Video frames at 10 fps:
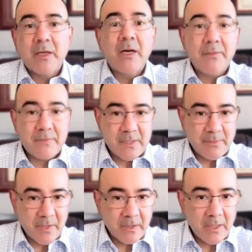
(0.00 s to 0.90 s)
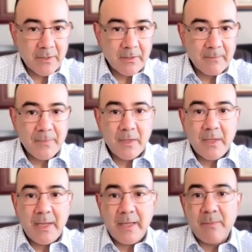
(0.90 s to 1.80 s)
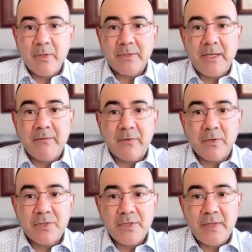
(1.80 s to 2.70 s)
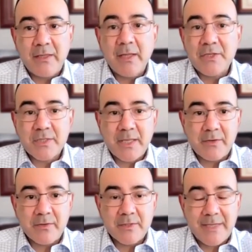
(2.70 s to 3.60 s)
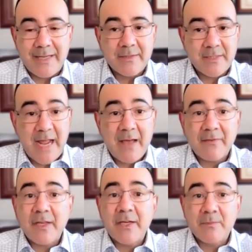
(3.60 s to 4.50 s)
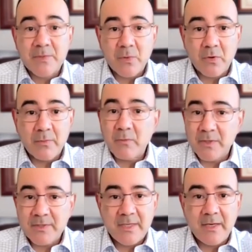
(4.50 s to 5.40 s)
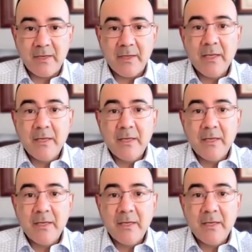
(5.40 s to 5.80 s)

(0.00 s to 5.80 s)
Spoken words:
cut some of the clutter, and built a version that legislators and staff can absorb in one sitting.